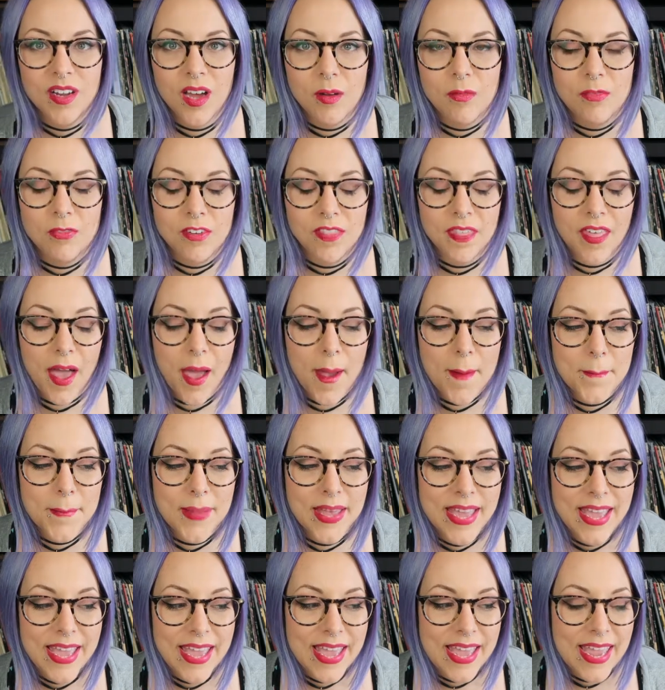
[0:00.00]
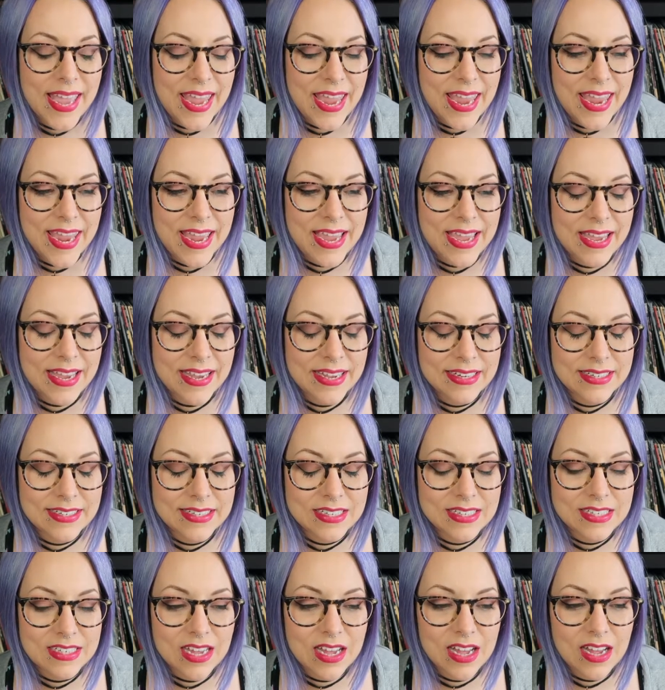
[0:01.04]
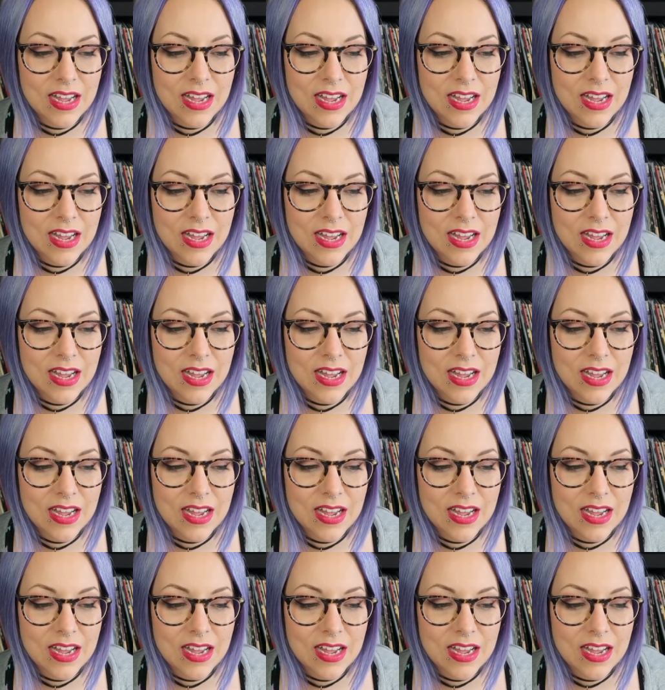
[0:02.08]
up for them, and